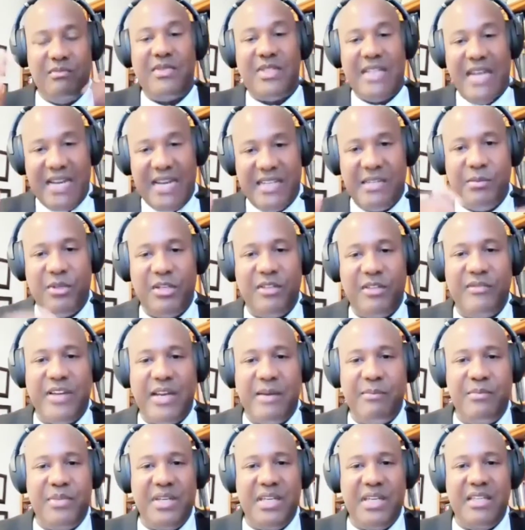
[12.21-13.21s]
taxable
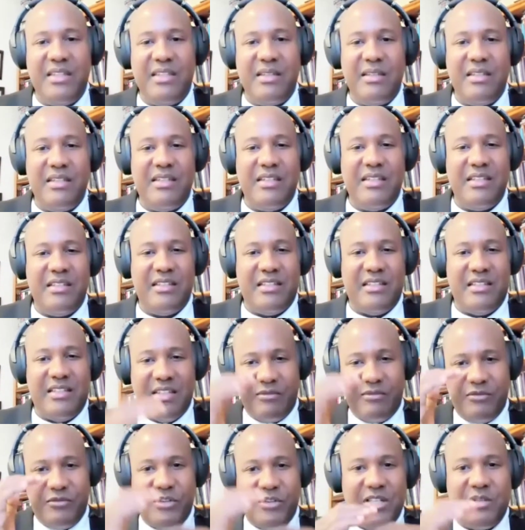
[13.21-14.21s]
event being the
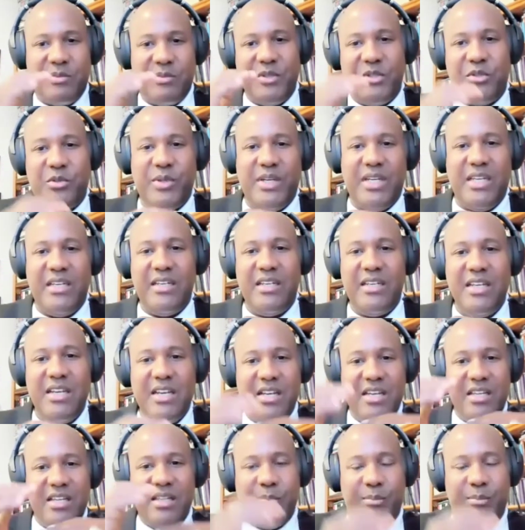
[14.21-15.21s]
difference between
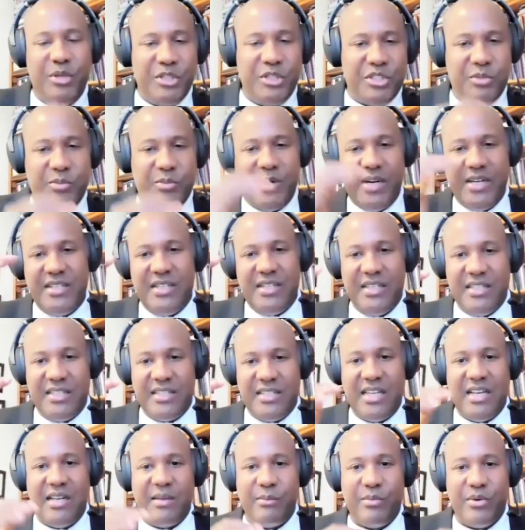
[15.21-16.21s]
the purchase price and the
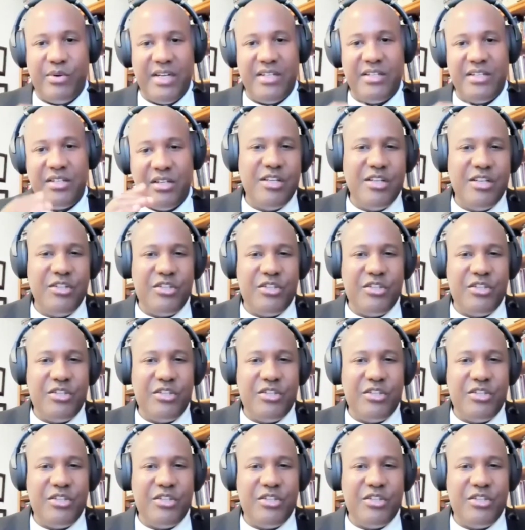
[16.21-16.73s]
selling price.